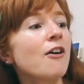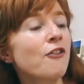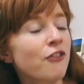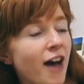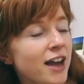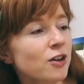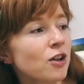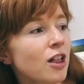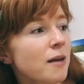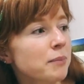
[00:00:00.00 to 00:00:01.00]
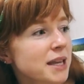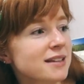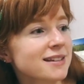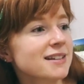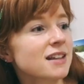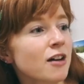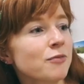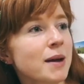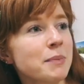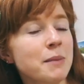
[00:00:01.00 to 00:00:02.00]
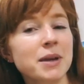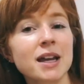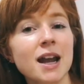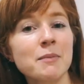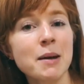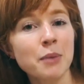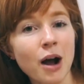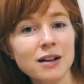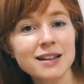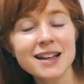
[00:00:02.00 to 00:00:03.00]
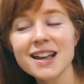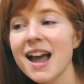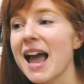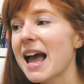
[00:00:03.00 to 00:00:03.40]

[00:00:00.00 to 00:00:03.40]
final pieces of my pumpkin and my broccoli,